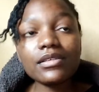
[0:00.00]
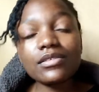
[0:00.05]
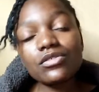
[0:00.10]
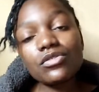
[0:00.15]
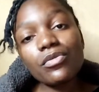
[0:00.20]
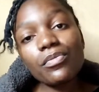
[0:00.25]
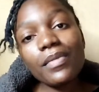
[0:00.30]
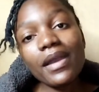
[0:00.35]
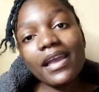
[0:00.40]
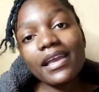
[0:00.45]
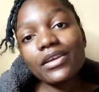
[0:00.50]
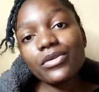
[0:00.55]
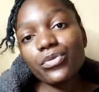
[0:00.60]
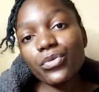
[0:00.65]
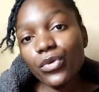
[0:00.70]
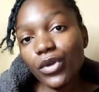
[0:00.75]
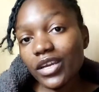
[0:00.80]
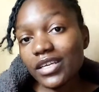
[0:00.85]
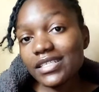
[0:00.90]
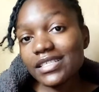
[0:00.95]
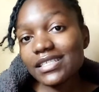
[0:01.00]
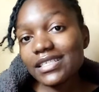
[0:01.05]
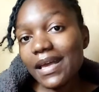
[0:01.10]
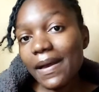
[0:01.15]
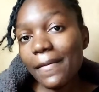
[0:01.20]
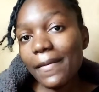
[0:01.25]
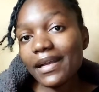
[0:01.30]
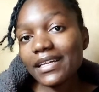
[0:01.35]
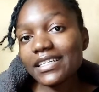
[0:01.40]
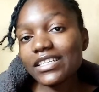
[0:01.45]
you may rest
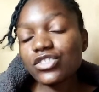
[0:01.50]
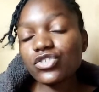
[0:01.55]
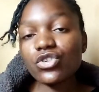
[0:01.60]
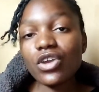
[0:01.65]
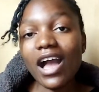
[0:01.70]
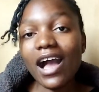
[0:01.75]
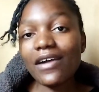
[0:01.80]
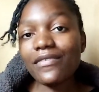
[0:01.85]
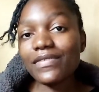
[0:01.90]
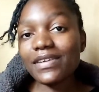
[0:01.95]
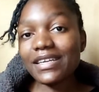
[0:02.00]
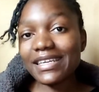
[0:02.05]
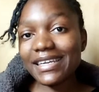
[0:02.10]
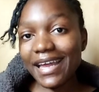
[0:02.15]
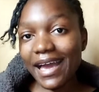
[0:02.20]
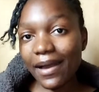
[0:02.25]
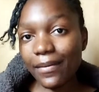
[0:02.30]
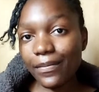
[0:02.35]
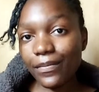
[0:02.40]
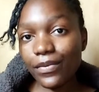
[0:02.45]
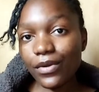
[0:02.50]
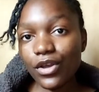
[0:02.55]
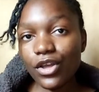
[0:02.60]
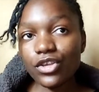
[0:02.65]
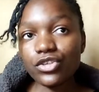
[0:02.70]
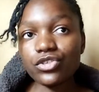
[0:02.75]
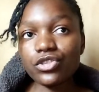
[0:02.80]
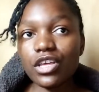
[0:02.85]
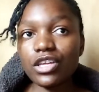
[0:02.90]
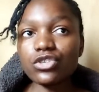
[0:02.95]
some, at least you have a nap,
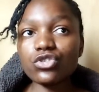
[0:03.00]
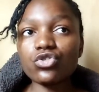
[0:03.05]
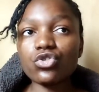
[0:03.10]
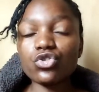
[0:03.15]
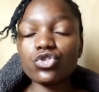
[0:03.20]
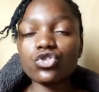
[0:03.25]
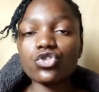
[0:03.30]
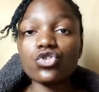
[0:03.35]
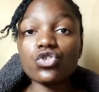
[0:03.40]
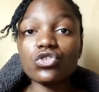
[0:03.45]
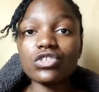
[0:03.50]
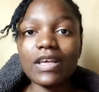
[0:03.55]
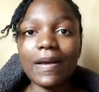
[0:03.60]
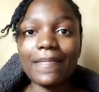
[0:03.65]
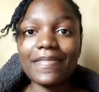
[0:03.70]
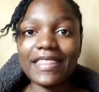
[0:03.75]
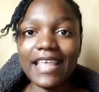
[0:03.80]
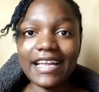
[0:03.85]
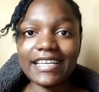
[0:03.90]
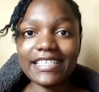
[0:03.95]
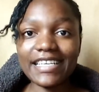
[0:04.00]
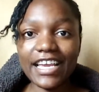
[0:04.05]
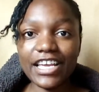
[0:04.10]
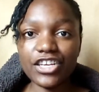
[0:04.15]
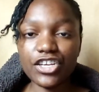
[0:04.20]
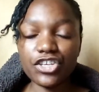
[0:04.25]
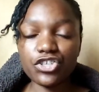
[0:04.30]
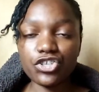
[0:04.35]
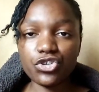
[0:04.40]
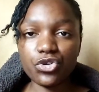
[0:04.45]
so that you don't use up that
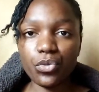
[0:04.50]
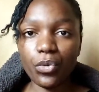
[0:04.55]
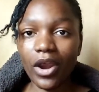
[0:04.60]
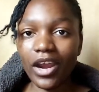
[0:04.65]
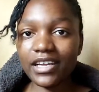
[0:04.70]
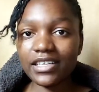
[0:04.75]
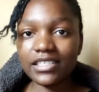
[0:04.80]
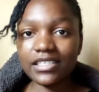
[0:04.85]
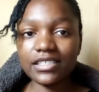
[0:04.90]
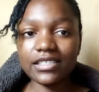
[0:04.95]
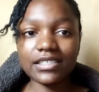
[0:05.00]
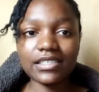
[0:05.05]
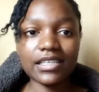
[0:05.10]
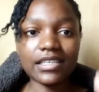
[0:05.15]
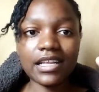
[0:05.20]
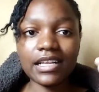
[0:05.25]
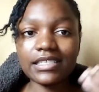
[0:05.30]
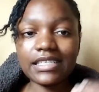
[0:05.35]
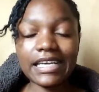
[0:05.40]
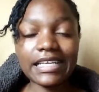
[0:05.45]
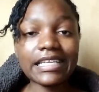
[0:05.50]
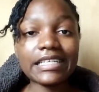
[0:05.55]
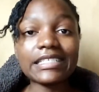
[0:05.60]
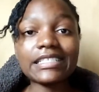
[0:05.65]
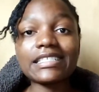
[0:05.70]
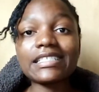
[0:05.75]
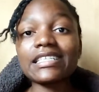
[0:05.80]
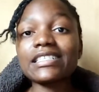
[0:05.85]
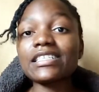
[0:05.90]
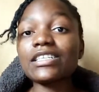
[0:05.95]
energy, right? That
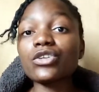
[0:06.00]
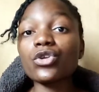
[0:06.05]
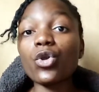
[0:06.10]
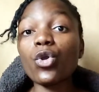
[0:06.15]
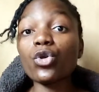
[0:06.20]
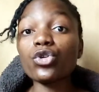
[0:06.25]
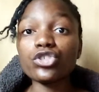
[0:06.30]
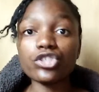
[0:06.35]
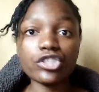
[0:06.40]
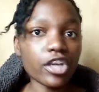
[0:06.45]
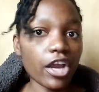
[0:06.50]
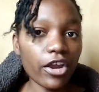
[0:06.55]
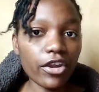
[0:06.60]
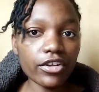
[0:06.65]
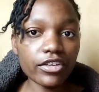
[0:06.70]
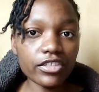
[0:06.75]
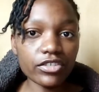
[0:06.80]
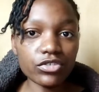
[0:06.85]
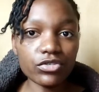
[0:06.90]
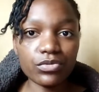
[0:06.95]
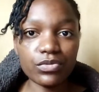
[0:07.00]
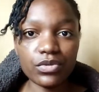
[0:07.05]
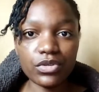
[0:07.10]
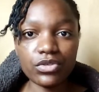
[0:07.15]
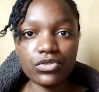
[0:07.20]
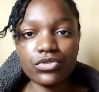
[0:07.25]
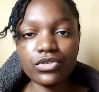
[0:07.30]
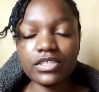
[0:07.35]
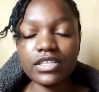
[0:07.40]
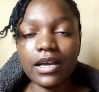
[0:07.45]
energy doesn't go directly to be
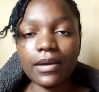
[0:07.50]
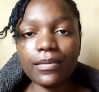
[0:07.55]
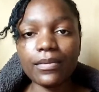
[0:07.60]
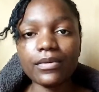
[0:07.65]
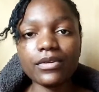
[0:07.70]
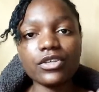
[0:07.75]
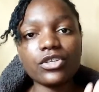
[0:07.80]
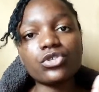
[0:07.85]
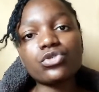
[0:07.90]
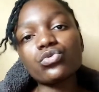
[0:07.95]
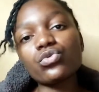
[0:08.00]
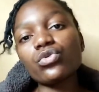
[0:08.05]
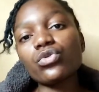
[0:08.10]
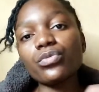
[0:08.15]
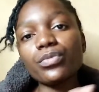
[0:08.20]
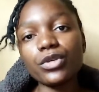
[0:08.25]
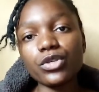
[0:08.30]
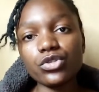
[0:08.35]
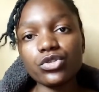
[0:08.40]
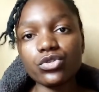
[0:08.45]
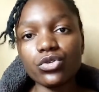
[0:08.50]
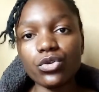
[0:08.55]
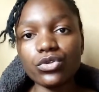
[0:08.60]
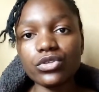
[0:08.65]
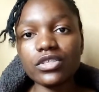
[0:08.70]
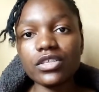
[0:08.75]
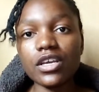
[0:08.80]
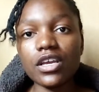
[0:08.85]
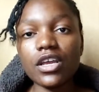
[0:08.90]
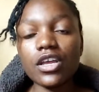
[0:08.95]
used up, it will be
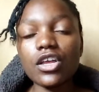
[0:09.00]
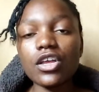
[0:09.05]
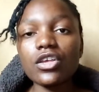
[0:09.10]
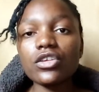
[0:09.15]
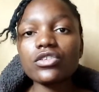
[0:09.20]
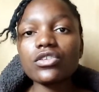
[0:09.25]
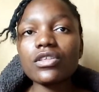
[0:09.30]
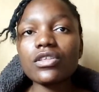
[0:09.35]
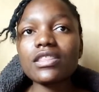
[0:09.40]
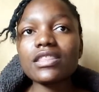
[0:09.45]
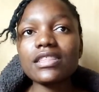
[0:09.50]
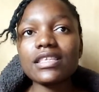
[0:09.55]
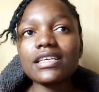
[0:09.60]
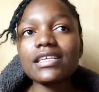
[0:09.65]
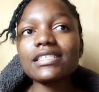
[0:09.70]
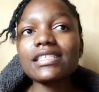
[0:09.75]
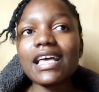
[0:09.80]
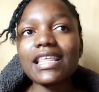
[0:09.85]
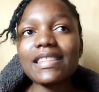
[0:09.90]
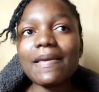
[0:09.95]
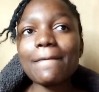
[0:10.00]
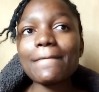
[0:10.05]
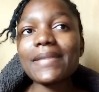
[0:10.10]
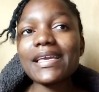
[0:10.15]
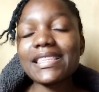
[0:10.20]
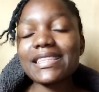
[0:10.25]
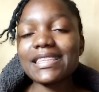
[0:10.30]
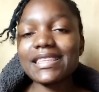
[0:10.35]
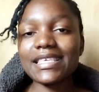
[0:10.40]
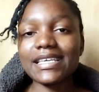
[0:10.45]
stored. So these are the
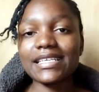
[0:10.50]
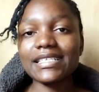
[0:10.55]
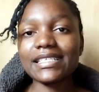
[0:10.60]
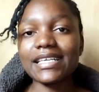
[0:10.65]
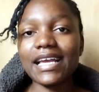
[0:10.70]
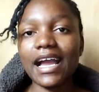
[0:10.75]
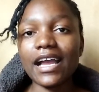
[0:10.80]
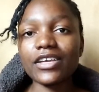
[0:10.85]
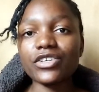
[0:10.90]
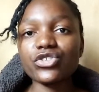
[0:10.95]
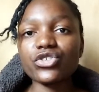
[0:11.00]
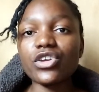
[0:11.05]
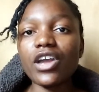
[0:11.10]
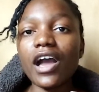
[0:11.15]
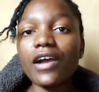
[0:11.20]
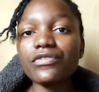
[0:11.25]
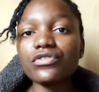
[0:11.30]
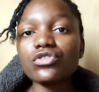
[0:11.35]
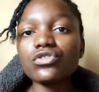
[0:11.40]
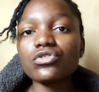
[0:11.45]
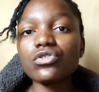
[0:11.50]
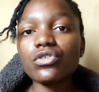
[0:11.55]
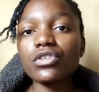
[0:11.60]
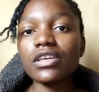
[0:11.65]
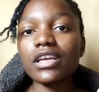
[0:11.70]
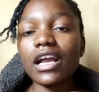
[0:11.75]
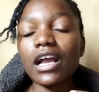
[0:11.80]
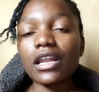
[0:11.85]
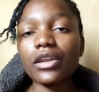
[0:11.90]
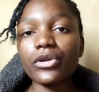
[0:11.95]
main things, guys. You have to know
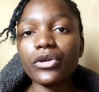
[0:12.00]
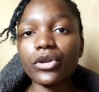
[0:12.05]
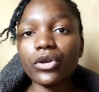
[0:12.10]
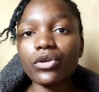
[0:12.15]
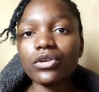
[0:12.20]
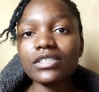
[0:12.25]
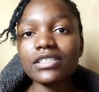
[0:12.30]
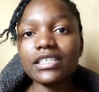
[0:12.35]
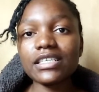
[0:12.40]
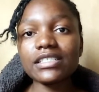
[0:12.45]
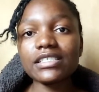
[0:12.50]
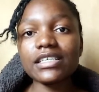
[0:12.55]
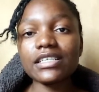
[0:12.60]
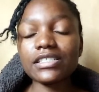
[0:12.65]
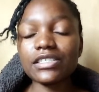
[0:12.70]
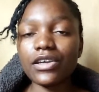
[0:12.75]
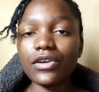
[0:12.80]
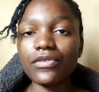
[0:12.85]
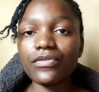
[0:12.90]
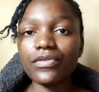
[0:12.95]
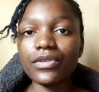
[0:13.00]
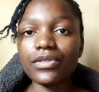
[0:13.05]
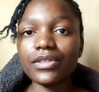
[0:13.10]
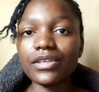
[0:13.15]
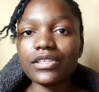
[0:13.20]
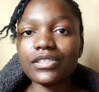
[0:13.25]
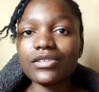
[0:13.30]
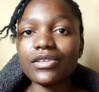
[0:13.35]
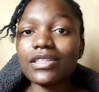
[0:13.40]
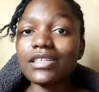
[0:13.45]
the calorie content and
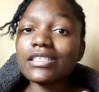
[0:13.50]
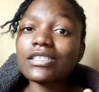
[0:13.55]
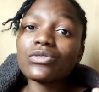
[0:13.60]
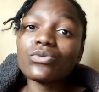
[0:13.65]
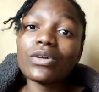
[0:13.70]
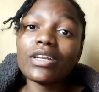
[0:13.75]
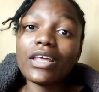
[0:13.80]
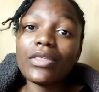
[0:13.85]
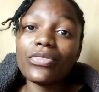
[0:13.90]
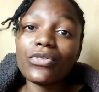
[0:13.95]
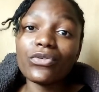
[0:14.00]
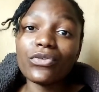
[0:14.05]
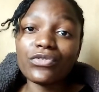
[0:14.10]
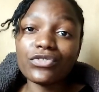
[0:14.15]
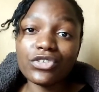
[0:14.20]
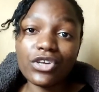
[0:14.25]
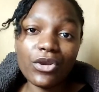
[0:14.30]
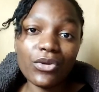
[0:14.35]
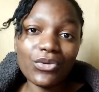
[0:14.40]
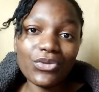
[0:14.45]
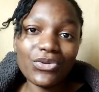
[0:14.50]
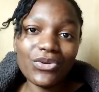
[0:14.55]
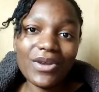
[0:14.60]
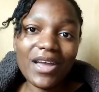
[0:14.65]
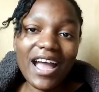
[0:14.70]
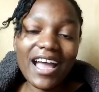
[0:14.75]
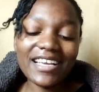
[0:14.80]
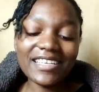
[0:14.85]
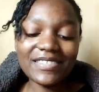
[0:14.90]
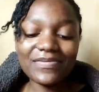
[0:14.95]
everything. So this is what I thought of sharing with you
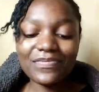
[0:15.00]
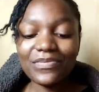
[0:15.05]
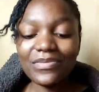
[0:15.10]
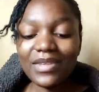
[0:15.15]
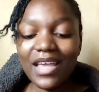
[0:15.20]
guys.